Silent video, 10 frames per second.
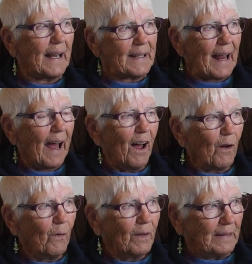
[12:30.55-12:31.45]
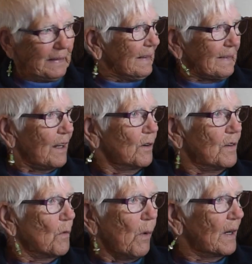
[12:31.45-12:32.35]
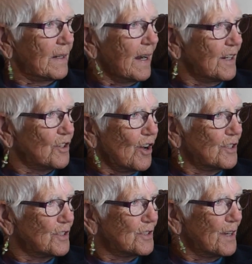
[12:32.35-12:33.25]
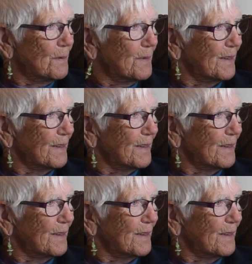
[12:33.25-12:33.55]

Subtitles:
And now, they don't even want to take tonsils out.